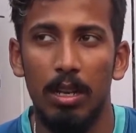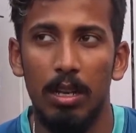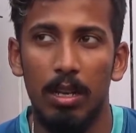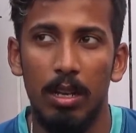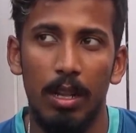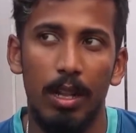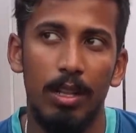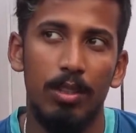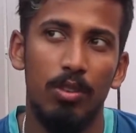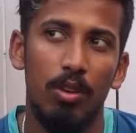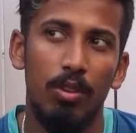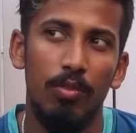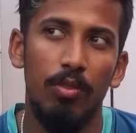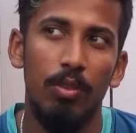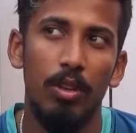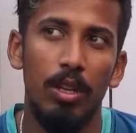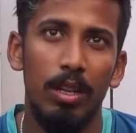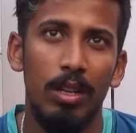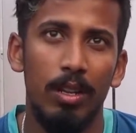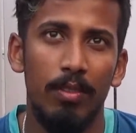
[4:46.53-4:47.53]
Let's
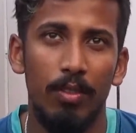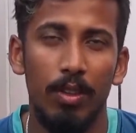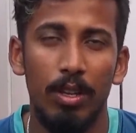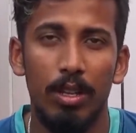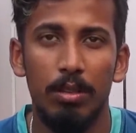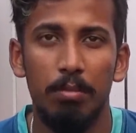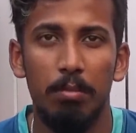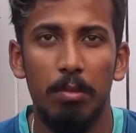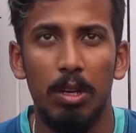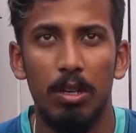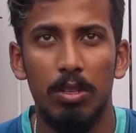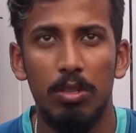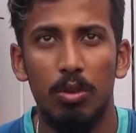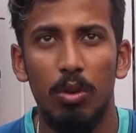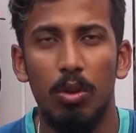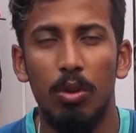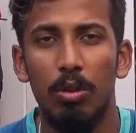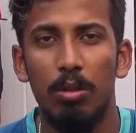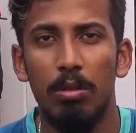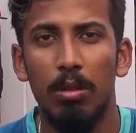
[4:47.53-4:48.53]
hopefully, if we
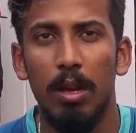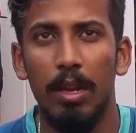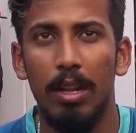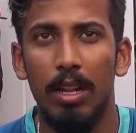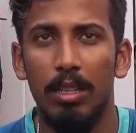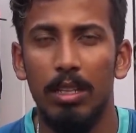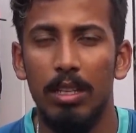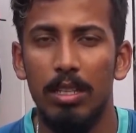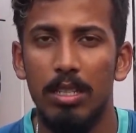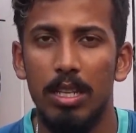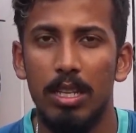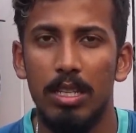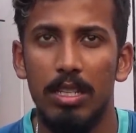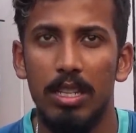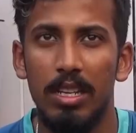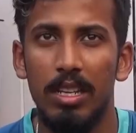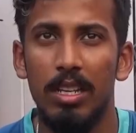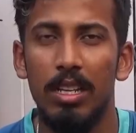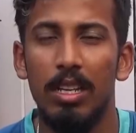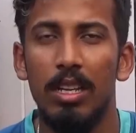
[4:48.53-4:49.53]
score another
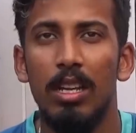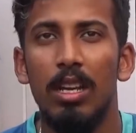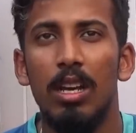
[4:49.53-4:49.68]
60